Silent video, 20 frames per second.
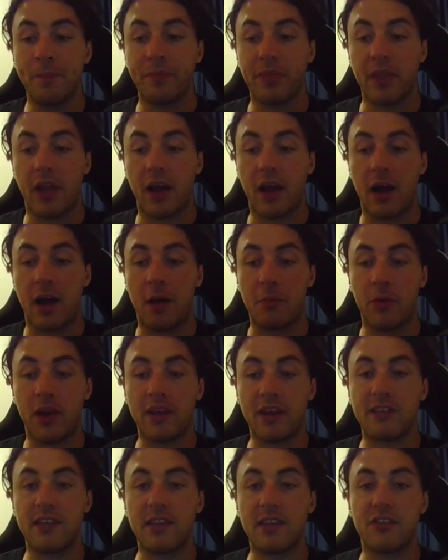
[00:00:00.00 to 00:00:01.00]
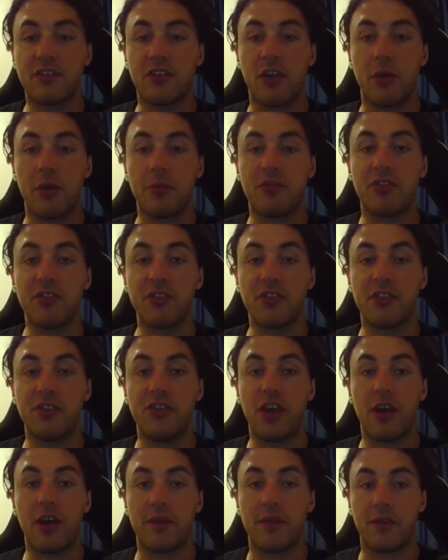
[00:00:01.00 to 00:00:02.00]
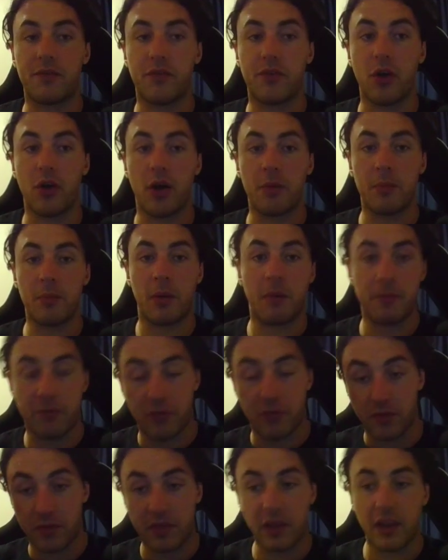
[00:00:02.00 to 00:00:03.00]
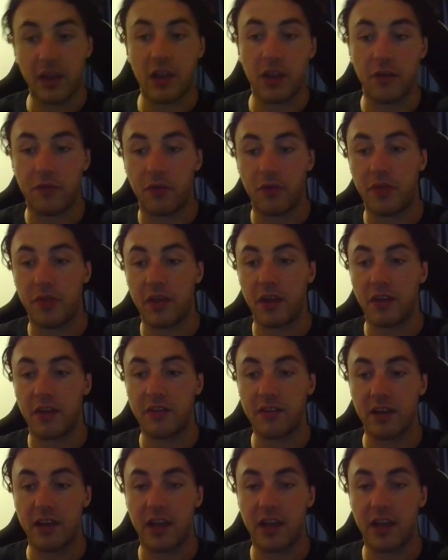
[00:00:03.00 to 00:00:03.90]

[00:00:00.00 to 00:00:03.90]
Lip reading: when I see these skirmishes, you have a few. I'm thinking a few things.